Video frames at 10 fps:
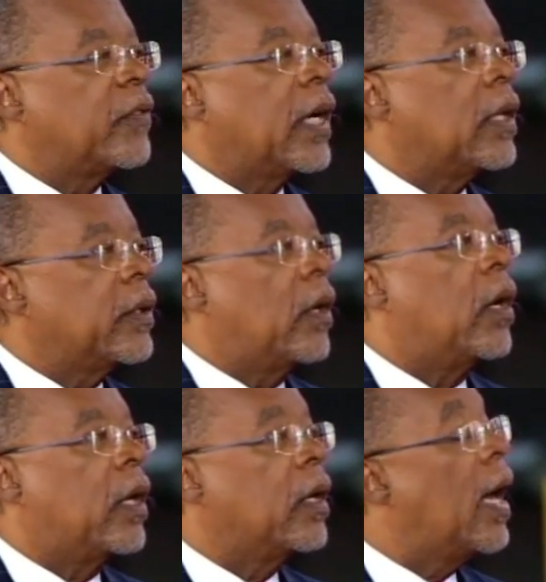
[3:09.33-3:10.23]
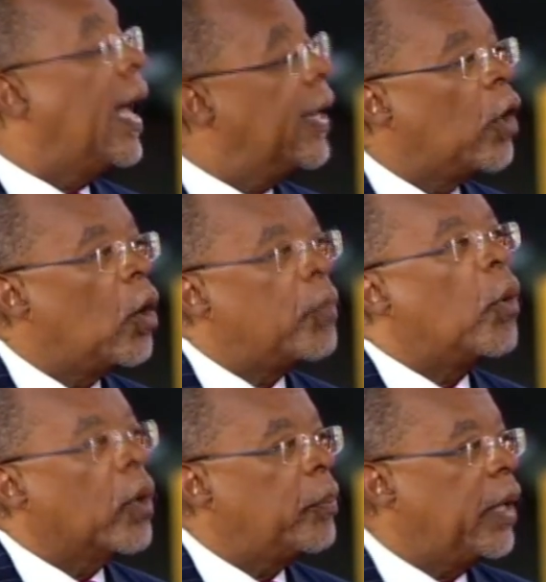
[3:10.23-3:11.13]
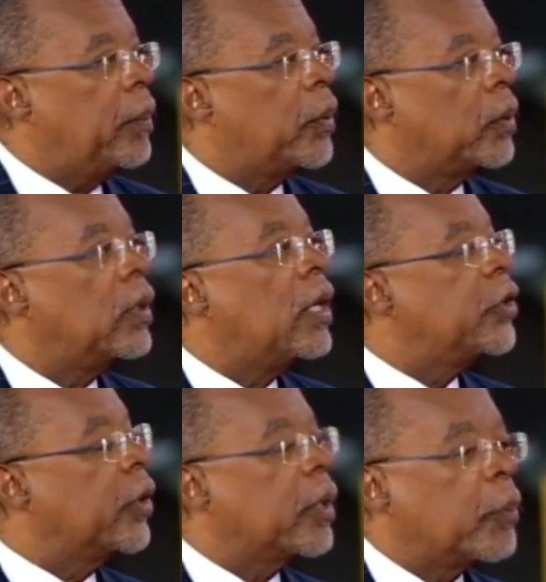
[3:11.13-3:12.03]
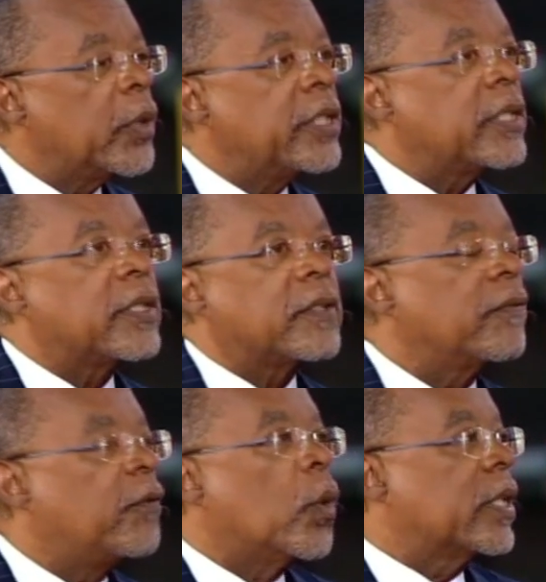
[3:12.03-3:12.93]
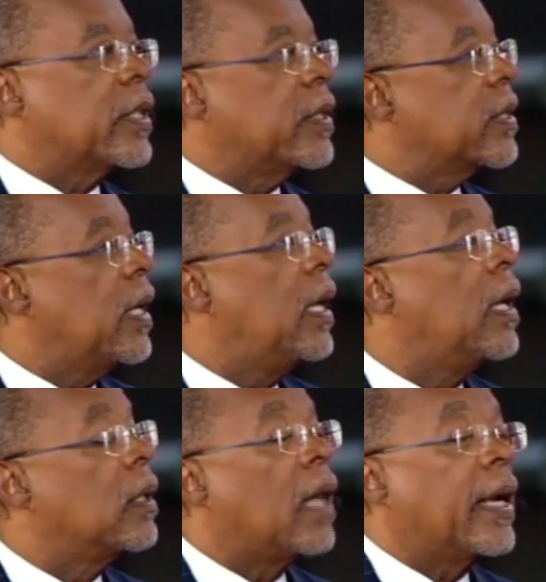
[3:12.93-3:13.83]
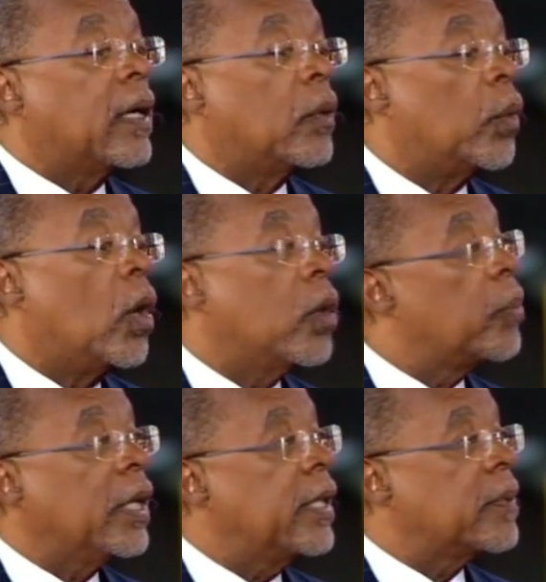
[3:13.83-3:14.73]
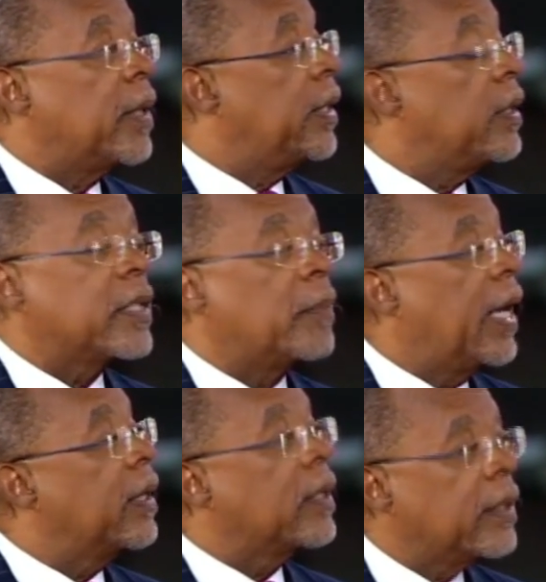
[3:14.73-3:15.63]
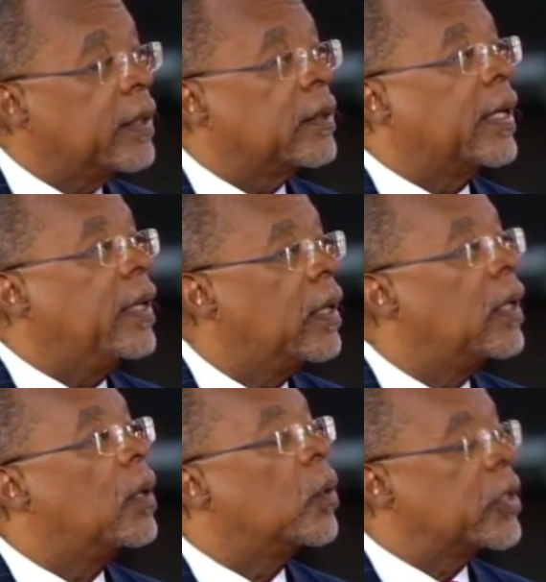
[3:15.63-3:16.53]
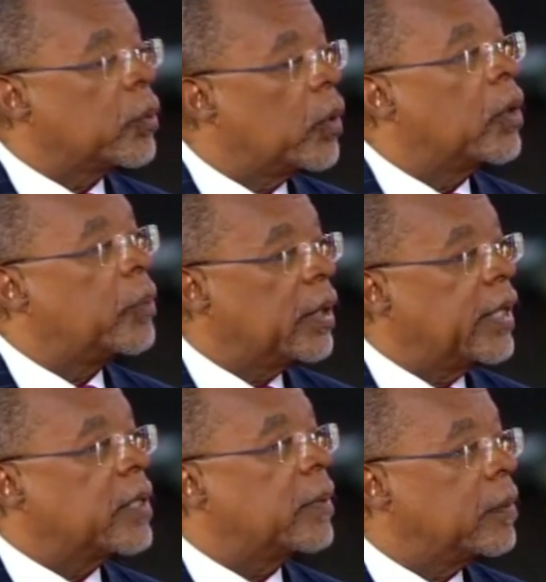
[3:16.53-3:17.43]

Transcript: of color are, and all poor people, to capricious forces like a rogue policeman. And this man clearly was a rogue policeman.